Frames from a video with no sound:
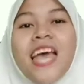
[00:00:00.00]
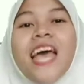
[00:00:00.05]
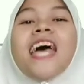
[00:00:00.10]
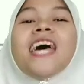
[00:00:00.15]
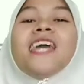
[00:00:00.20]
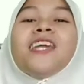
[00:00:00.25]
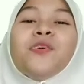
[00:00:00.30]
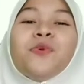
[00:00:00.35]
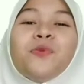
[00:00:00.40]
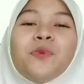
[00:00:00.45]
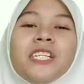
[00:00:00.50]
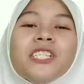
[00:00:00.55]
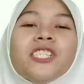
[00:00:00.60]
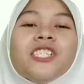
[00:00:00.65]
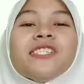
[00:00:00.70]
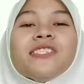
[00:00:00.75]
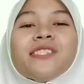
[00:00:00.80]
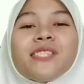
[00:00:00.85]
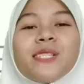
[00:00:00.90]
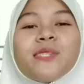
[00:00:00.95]
And I want
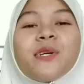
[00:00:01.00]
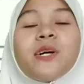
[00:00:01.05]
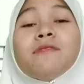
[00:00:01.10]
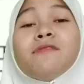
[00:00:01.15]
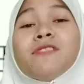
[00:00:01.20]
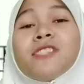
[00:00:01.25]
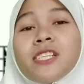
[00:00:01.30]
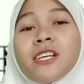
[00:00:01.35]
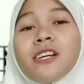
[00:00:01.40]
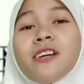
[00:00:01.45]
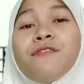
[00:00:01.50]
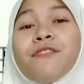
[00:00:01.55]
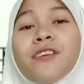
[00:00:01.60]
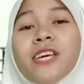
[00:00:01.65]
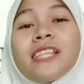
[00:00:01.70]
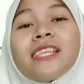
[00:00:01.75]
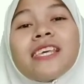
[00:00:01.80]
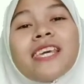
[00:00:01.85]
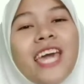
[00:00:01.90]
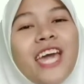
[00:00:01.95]
you to observe
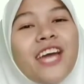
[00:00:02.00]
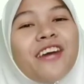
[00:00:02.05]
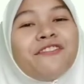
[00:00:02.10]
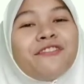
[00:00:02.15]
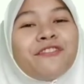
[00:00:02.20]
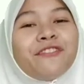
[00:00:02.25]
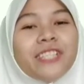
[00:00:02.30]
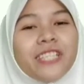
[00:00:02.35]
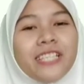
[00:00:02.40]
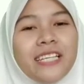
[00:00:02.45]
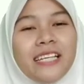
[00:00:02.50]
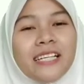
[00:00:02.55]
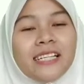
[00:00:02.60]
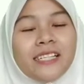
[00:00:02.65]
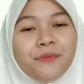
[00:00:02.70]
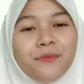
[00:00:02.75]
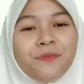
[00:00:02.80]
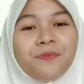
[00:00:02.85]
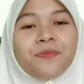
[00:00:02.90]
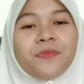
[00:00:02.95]
it carefully.
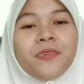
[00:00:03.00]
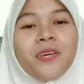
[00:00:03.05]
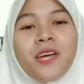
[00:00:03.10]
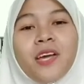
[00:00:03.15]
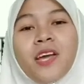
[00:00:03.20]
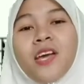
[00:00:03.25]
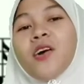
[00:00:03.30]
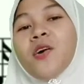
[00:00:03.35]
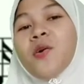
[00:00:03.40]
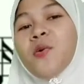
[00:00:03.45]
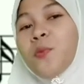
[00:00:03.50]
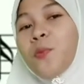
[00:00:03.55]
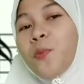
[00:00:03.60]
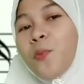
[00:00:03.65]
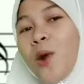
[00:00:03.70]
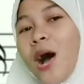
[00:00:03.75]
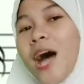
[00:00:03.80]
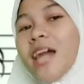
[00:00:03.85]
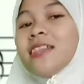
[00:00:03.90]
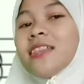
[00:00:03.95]

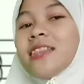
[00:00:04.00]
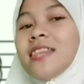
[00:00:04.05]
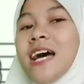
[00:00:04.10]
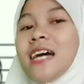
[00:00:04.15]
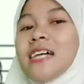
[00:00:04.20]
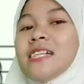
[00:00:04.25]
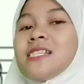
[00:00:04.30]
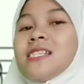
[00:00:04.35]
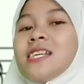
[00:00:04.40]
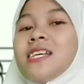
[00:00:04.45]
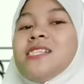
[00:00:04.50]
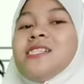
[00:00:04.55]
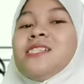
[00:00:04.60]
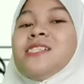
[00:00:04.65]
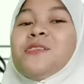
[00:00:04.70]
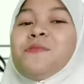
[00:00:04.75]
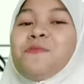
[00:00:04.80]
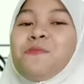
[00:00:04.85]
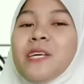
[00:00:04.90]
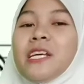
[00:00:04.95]
What does
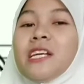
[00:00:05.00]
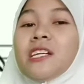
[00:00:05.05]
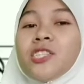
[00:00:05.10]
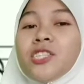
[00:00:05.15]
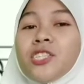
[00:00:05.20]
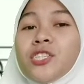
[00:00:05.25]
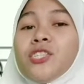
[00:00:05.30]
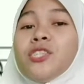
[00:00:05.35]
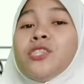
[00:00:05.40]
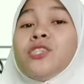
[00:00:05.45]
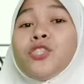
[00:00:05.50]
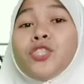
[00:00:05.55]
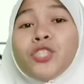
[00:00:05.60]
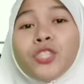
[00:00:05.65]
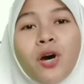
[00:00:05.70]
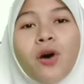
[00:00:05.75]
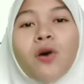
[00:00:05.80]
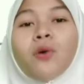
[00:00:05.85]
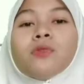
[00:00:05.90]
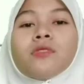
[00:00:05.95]
the picture
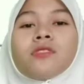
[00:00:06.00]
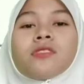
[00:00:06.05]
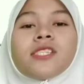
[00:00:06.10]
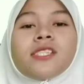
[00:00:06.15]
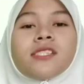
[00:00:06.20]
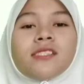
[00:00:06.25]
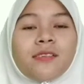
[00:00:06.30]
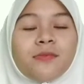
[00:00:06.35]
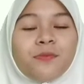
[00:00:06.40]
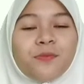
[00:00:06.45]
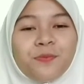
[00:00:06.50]
shows?